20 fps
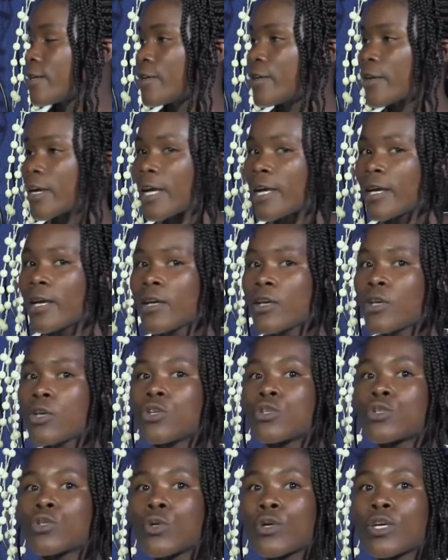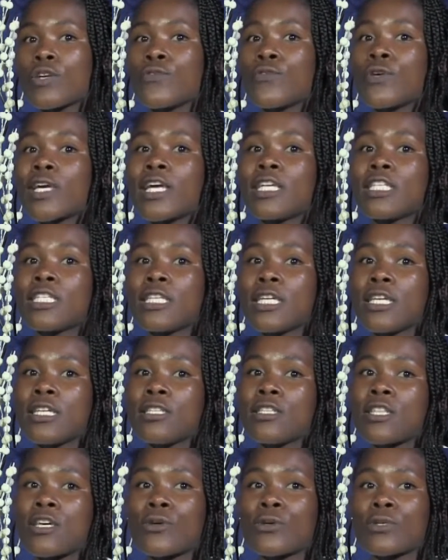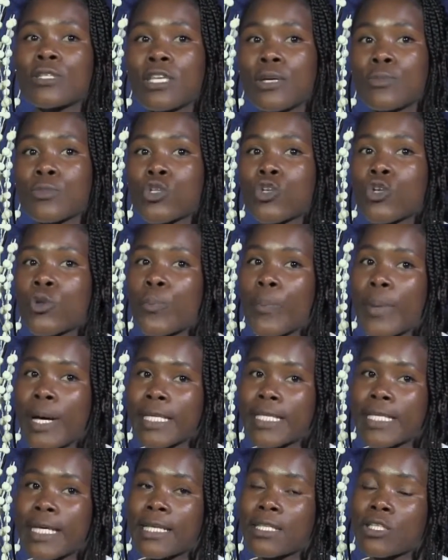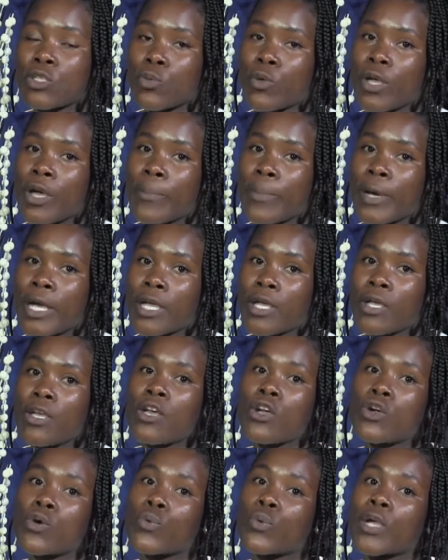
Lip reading: Okay? Sure. So if we can change the consumption patterns whereby